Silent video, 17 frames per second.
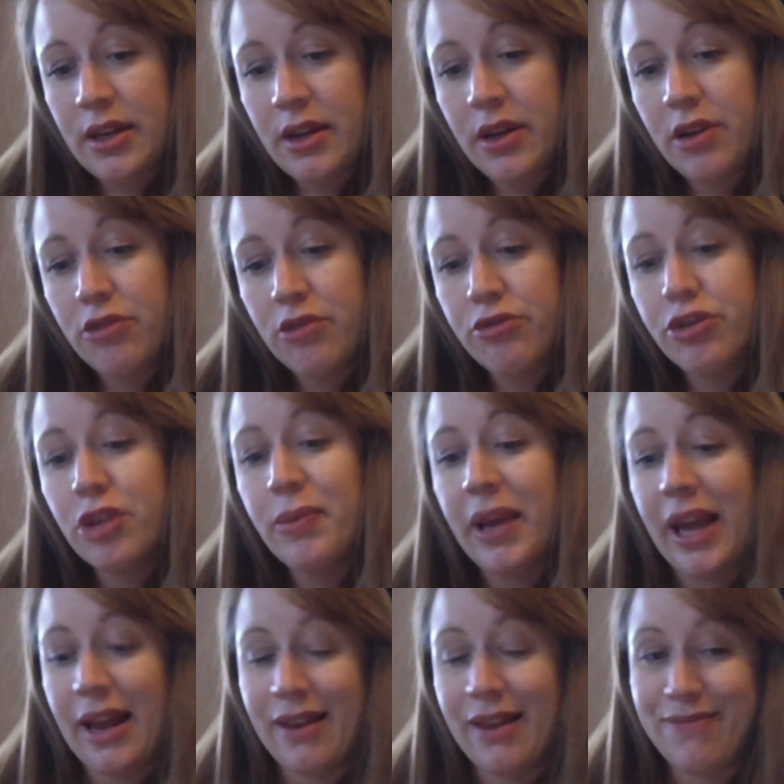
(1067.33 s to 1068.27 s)
Rooming
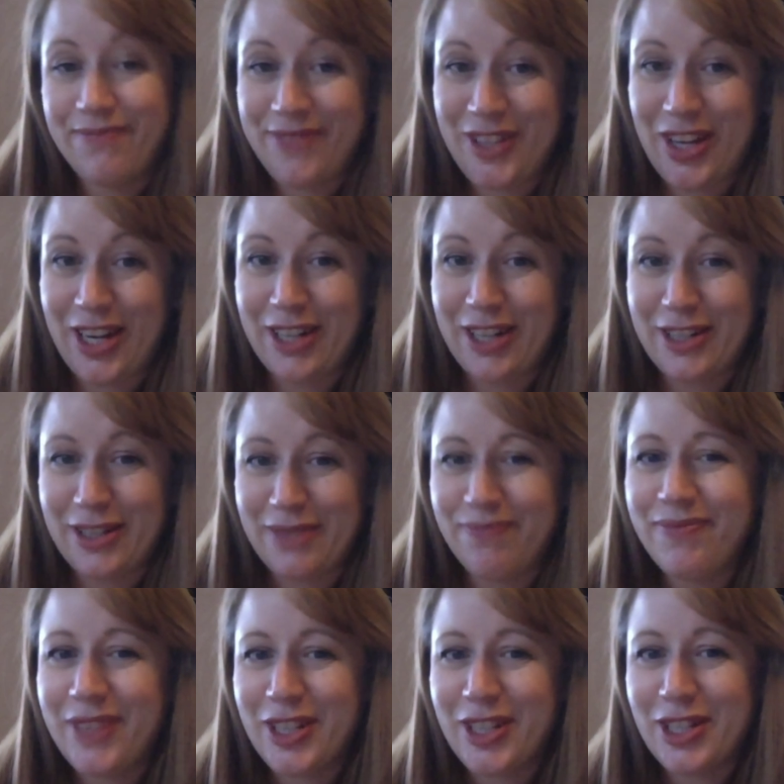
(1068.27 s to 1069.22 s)
in. So here's
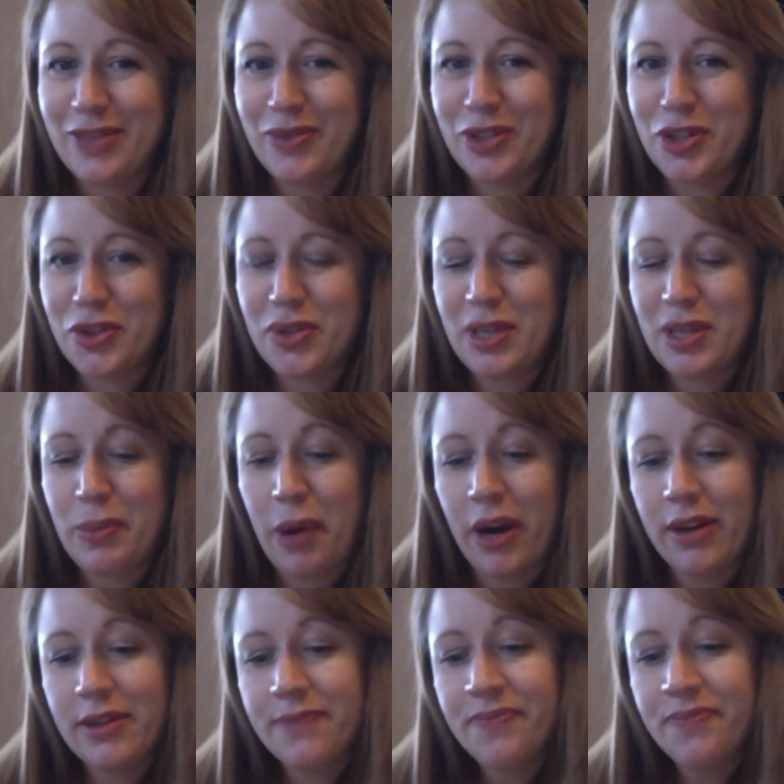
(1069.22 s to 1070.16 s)
the real juicy
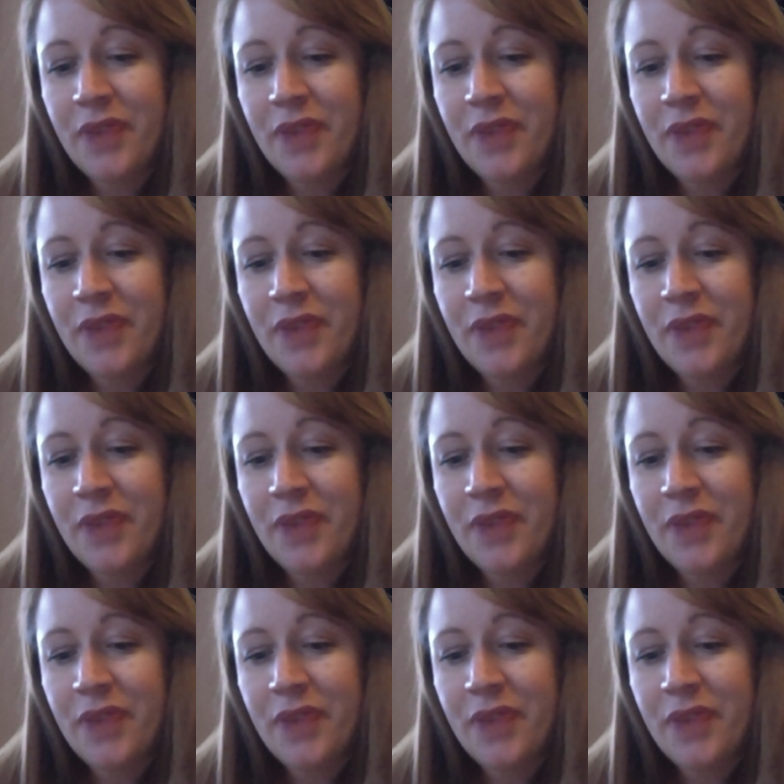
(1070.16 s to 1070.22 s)
part.